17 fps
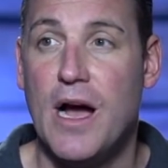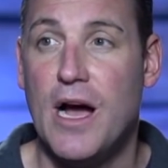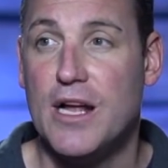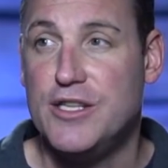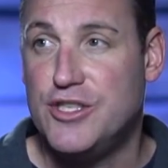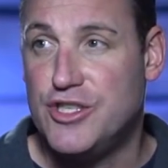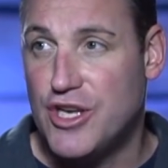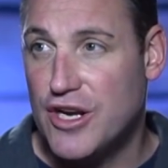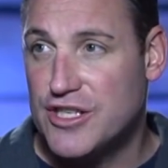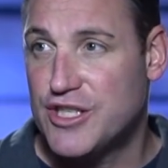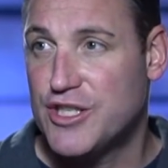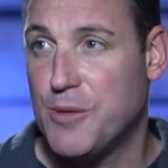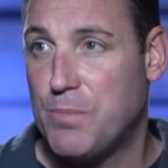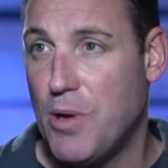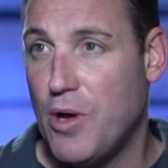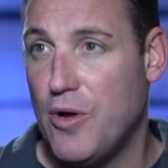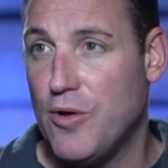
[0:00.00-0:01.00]

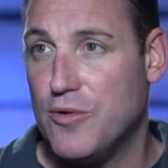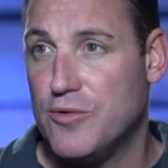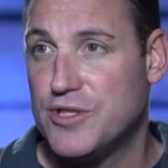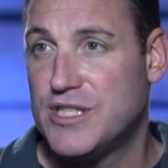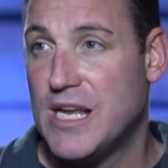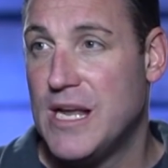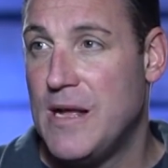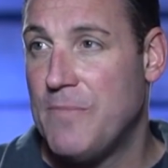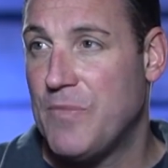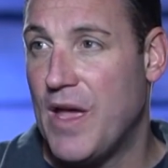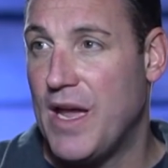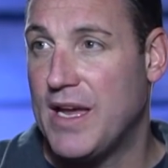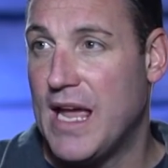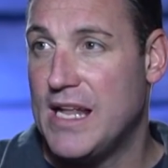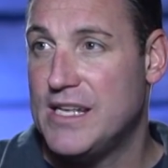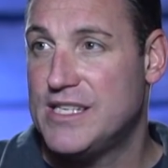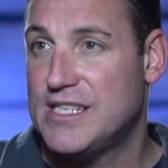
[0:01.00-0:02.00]
juxtaposed
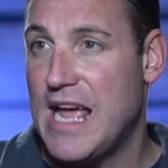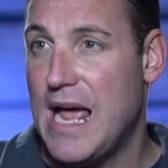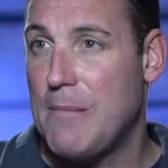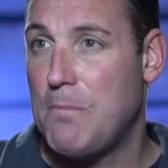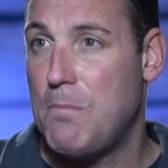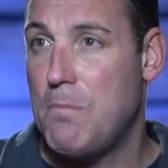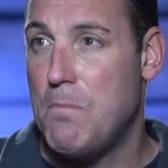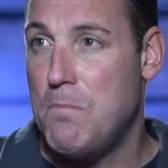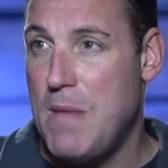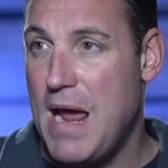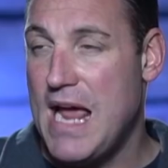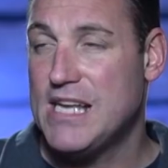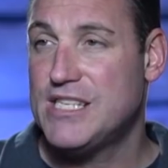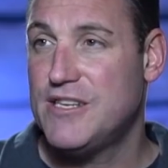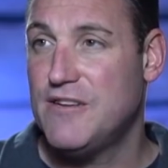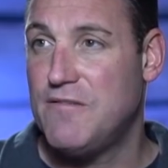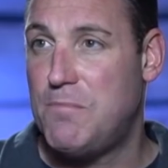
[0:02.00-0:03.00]
against that
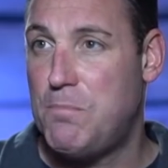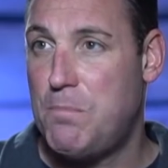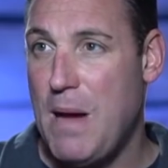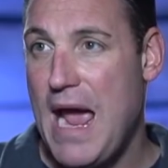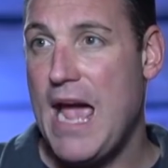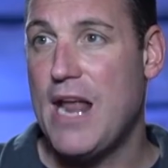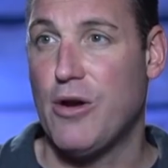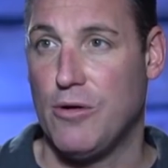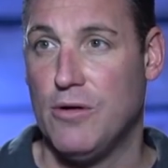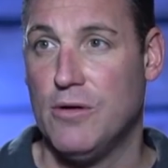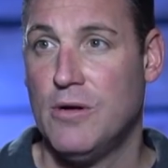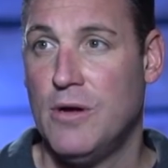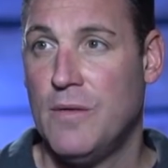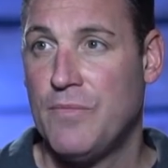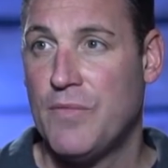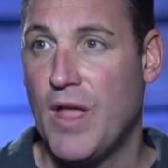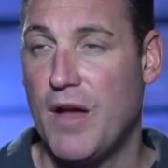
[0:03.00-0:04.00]
massive banner
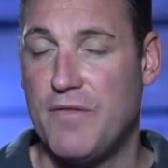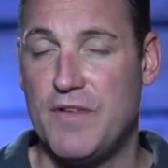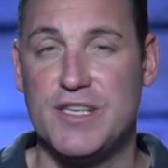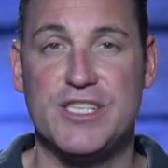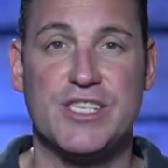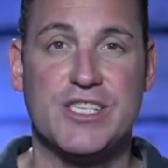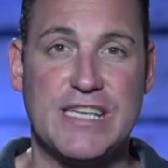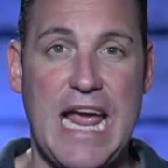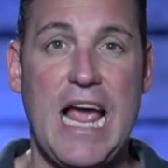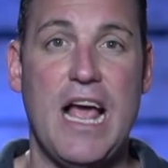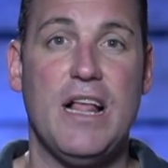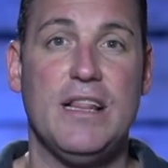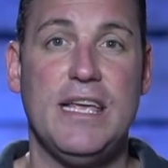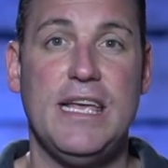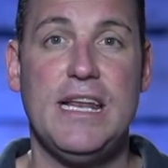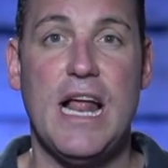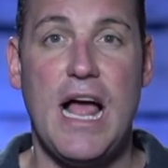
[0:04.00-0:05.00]
of a
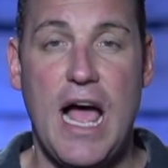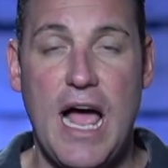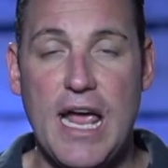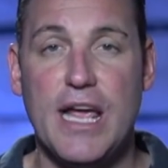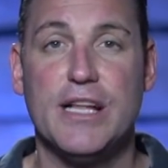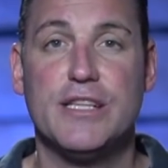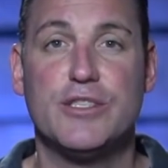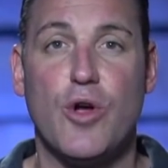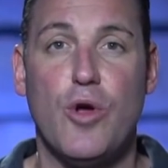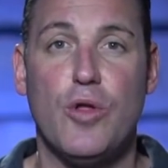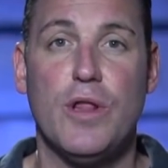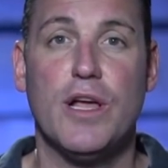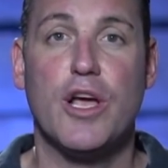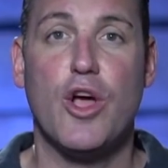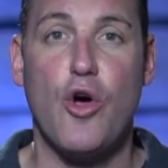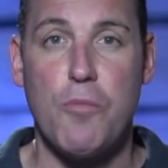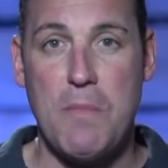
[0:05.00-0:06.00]
scowling Ayatollah
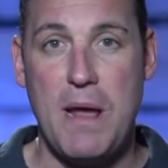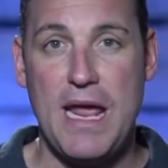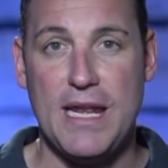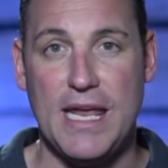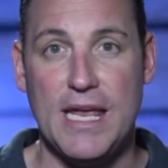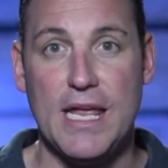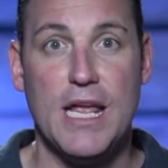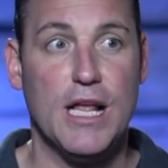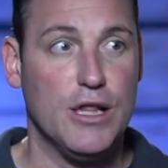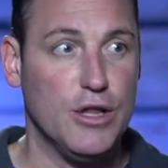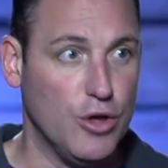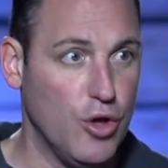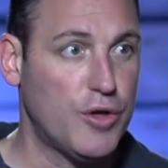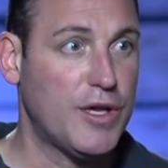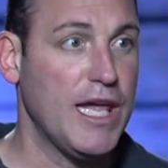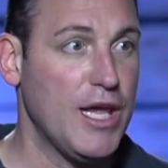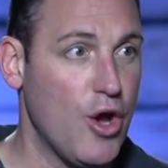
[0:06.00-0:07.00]
Khomeini
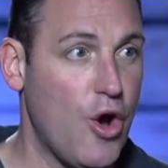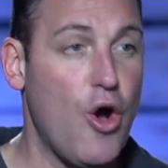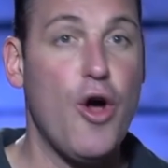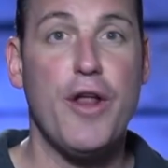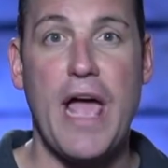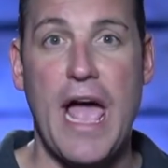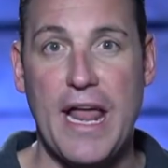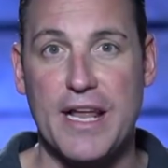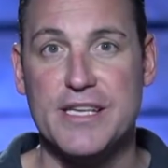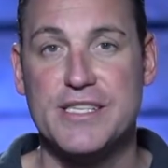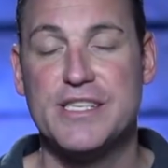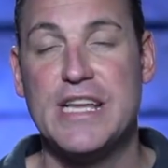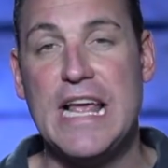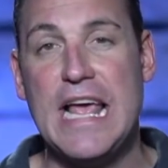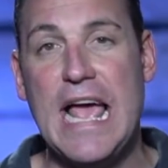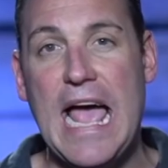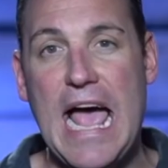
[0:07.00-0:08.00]
looking on at us
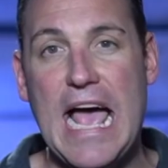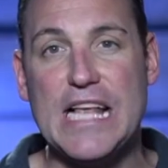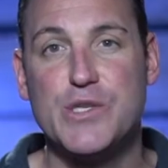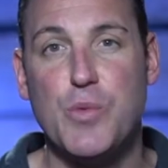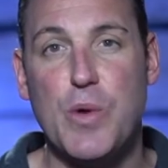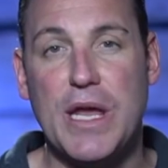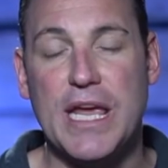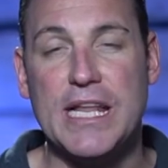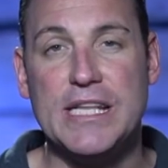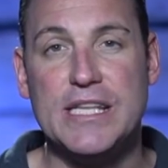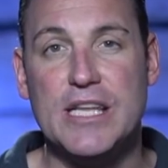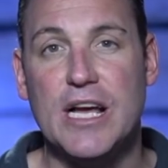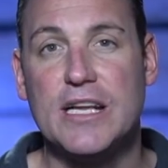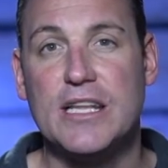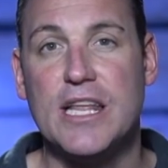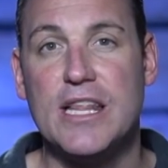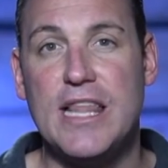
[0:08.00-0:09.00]
as we
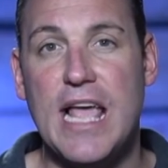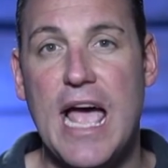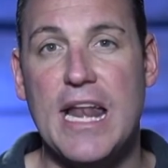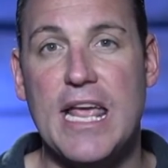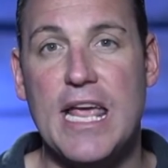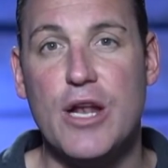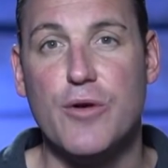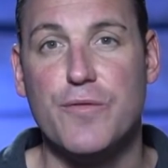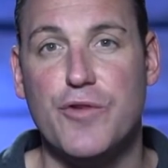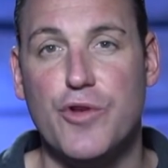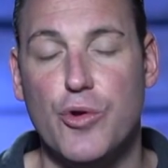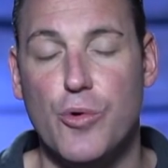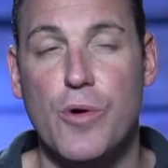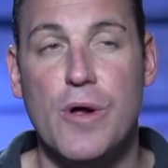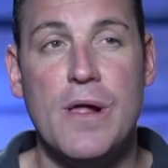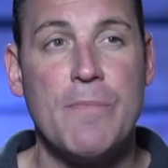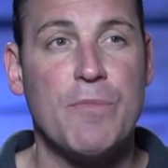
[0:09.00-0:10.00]
conducted that interview.
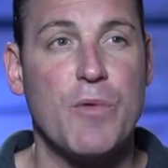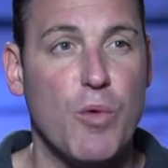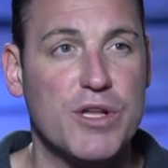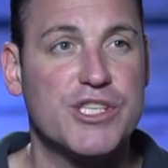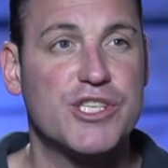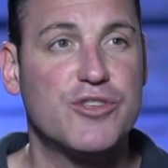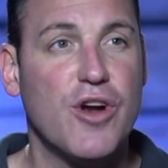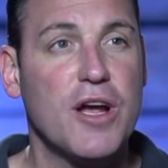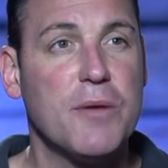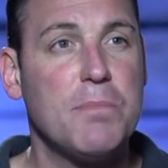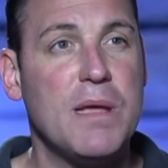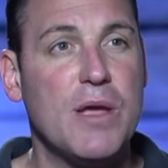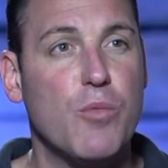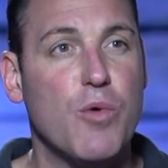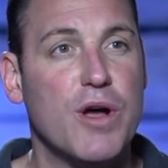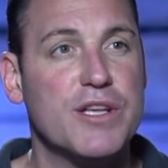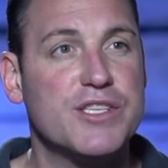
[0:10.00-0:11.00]
What struck me
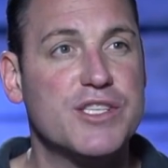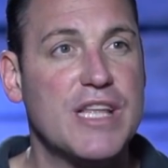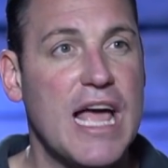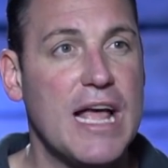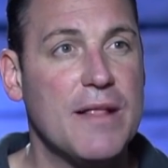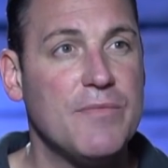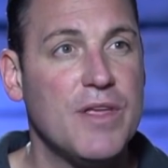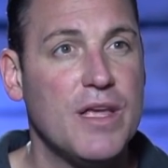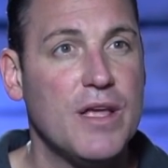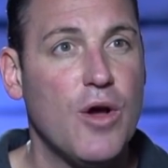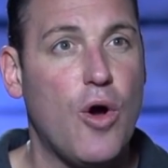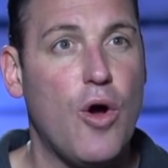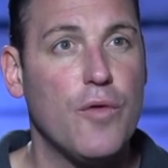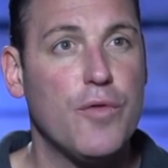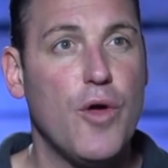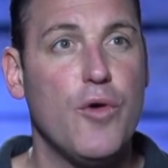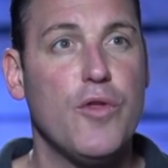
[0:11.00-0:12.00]
was that
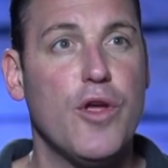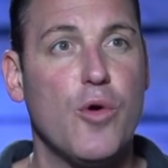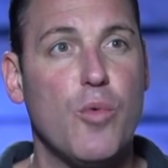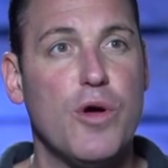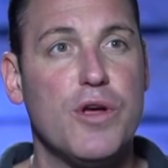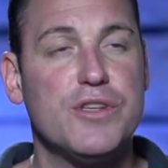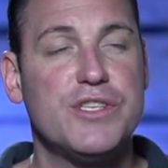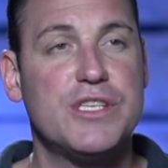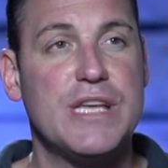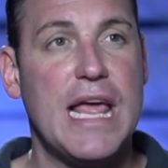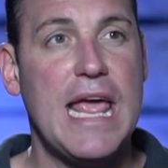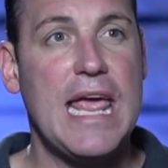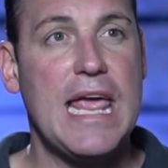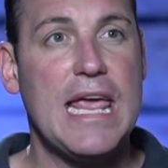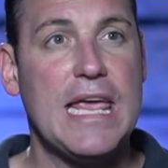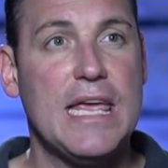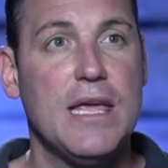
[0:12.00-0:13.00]
although there was
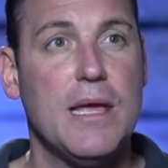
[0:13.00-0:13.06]
a